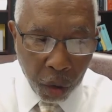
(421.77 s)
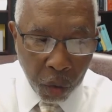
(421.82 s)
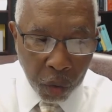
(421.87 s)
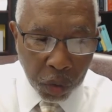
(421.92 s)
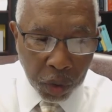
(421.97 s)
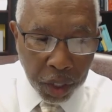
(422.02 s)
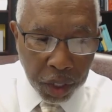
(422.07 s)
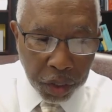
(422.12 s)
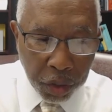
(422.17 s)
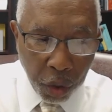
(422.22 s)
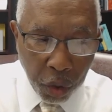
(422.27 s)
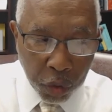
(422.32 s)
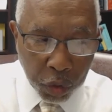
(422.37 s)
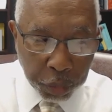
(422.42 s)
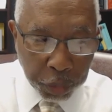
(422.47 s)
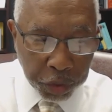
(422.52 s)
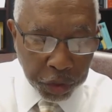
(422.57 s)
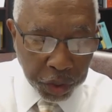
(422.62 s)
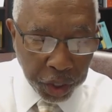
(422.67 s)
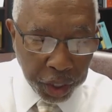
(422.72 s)
only
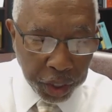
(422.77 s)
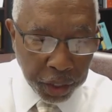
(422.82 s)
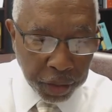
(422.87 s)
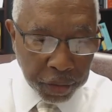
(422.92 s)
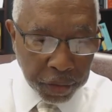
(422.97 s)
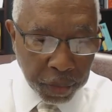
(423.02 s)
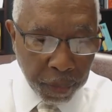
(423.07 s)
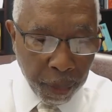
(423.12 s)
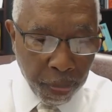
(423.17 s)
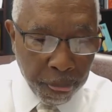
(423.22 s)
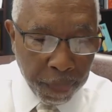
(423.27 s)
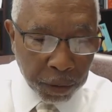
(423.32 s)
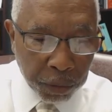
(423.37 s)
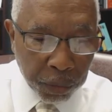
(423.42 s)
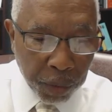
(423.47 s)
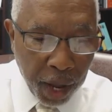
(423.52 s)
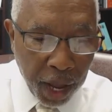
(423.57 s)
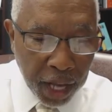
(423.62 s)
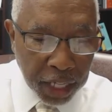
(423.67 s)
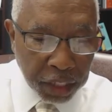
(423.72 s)
those proceedings that
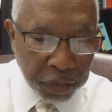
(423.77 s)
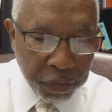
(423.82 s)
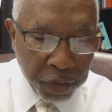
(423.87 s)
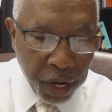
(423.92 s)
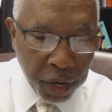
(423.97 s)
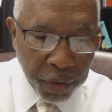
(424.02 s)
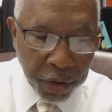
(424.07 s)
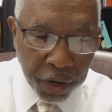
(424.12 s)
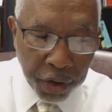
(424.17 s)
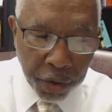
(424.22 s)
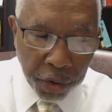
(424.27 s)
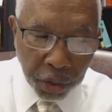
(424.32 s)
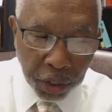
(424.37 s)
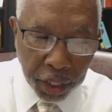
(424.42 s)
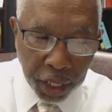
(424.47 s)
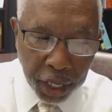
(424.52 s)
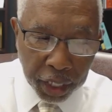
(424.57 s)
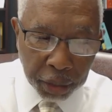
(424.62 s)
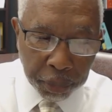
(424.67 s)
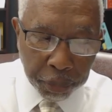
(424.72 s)
arise very
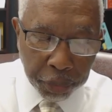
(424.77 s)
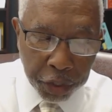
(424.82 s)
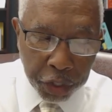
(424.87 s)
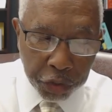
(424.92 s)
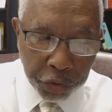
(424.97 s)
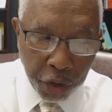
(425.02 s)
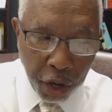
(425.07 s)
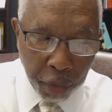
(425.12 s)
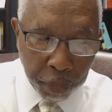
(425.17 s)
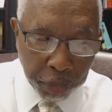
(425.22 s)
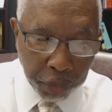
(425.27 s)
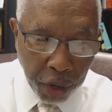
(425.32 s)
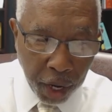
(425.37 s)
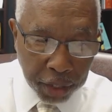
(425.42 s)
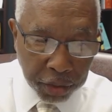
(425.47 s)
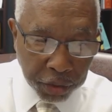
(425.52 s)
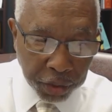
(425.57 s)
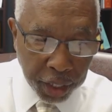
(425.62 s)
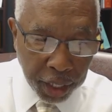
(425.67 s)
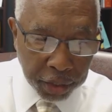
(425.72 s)
early in the pretrial
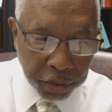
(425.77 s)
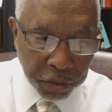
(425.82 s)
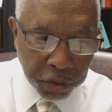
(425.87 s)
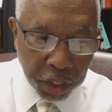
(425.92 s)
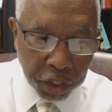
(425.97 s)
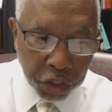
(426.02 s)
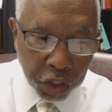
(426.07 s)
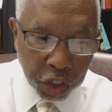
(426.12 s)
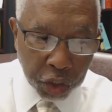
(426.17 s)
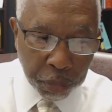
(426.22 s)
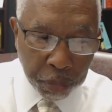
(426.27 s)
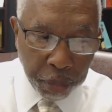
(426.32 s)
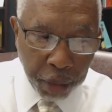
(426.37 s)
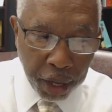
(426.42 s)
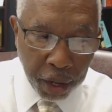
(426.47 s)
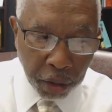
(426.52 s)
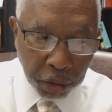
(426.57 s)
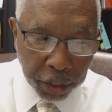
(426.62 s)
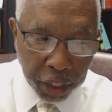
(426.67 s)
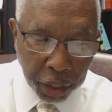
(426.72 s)
process, such as
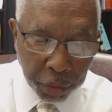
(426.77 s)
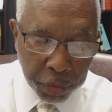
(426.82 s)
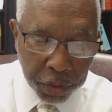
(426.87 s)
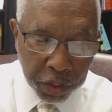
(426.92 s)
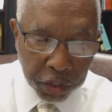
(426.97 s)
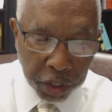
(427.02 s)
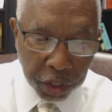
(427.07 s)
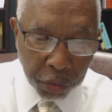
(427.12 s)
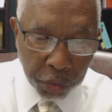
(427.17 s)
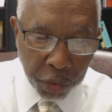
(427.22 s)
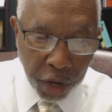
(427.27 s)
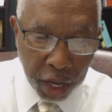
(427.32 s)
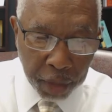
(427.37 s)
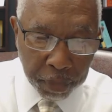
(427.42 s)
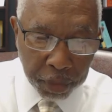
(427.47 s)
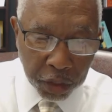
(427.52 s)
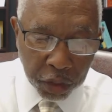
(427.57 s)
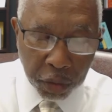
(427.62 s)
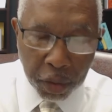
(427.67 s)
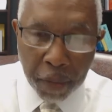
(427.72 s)
bail hearings and
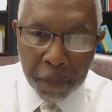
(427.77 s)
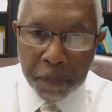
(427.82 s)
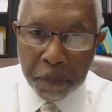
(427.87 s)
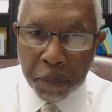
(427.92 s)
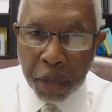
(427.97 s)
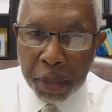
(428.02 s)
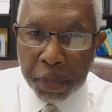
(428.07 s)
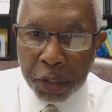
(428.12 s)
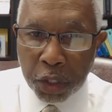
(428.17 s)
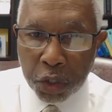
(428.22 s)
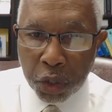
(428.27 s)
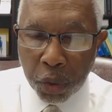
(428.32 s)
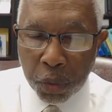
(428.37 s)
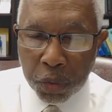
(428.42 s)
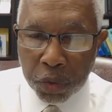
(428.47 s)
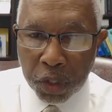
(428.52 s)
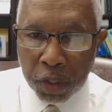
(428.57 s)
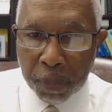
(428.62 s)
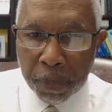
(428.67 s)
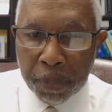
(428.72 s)
arraignments, may be
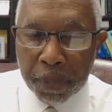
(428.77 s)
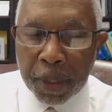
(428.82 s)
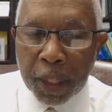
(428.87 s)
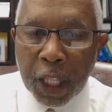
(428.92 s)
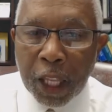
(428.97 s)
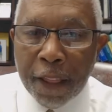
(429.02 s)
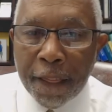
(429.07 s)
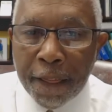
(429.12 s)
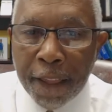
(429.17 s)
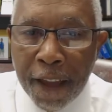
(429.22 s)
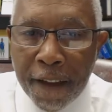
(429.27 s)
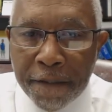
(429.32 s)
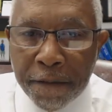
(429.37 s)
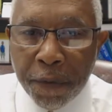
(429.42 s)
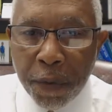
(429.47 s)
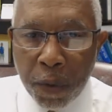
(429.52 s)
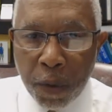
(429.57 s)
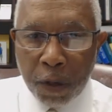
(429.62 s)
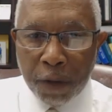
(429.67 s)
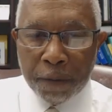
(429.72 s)
chosen.
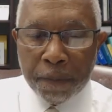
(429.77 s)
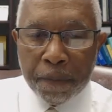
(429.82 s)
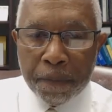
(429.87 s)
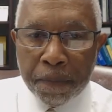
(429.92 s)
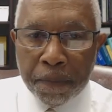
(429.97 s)
Therefore,